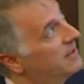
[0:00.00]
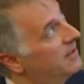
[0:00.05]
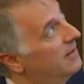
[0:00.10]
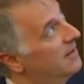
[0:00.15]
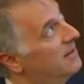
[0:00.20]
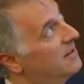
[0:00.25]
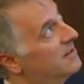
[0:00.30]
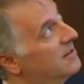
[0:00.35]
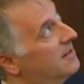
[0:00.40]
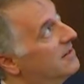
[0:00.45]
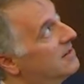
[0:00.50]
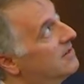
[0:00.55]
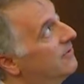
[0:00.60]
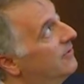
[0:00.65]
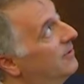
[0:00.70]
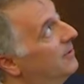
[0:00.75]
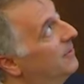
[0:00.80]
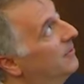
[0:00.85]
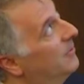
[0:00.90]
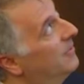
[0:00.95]
conditions
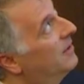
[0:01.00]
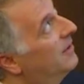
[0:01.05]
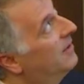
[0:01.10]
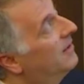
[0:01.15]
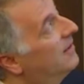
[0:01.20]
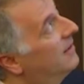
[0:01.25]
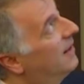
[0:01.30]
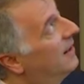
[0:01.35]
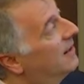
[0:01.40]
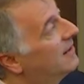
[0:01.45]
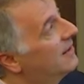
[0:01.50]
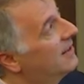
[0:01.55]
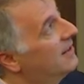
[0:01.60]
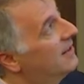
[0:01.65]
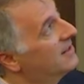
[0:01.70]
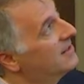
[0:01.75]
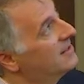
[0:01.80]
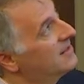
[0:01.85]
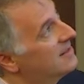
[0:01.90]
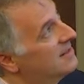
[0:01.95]
from
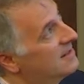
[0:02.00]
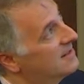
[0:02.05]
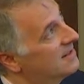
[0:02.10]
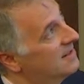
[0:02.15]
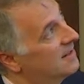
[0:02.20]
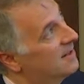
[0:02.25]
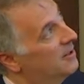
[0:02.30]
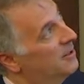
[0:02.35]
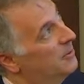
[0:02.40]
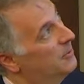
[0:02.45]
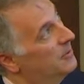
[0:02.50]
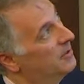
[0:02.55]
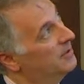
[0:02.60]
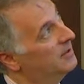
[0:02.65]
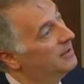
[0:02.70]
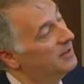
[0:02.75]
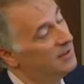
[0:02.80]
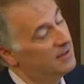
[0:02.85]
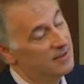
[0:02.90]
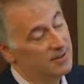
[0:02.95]
unconsciousness and coma
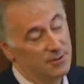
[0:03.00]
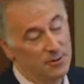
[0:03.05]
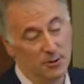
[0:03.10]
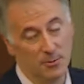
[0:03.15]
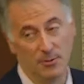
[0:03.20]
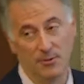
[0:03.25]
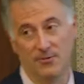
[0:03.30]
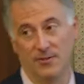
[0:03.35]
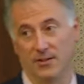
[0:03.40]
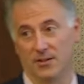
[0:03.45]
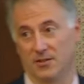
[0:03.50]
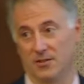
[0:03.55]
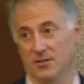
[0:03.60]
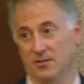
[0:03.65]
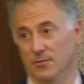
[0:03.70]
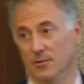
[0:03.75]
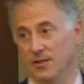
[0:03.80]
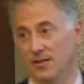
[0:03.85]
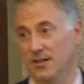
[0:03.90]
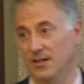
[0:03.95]
to normal functional
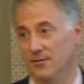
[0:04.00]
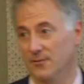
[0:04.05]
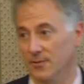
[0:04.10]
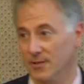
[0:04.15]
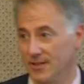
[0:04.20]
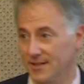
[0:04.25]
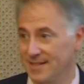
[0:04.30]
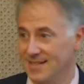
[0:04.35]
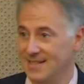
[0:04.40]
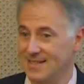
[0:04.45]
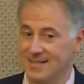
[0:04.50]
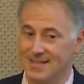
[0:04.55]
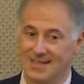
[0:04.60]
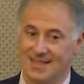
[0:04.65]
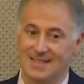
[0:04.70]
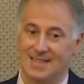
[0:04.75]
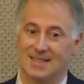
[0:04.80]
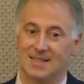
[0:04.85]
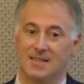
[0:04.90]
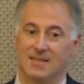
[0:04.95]
recovery. And this is,
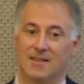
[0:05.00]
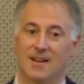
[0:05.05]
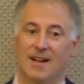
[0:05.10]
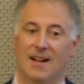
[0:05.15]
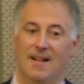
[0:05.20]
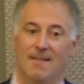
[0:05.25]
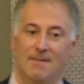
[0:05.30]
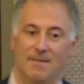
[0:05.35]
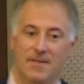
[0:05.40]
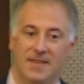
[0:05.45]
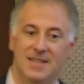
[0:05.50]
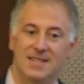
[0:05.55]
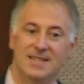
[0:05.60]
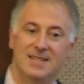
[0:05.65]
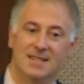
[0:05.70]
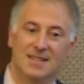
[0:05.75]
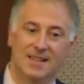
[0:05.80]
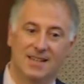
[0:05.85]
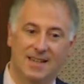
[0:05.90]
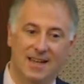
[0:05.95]
this is, the, this
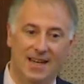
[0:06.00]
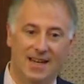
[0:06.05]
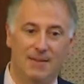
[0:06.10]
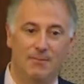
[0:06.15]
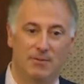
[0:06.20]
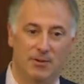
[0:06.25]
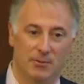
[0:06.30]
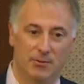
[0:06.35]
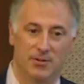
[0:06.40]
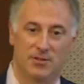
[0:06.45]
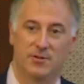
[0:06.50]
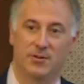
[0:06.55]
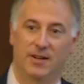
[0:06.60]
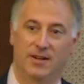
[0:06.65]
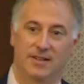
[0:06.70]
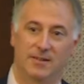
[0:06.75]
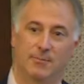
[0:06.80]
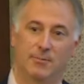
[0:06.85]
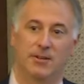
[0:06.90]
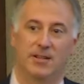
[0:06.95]
is the game that we're
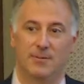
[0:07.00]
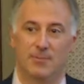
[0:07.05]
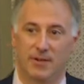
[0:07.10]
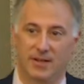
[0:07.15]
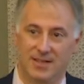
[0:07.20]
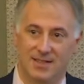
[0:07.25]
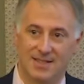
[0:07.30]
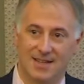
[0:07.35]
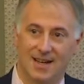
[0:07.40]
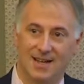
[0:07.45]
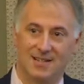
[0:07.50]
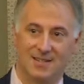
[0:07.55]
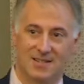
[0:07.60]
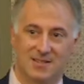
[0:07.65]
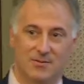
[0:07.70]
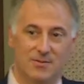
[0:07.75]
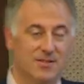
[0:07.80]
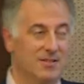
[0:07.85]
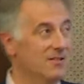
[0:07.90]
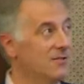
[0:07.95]
trying to play, but it's not
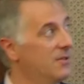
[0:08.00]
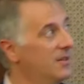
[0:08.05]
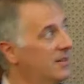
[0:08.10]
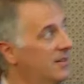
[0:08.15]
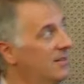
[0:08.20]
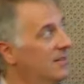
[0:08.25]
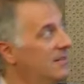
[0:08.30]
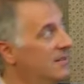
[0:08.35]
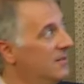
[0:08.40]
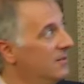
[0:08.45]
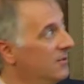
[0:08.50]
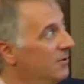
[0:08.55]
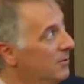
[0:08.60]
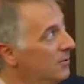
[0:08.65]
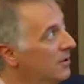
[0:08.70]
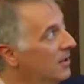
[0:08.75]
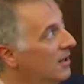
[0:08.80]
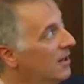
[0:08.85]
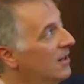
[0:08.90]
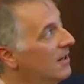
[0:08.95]
just restricted to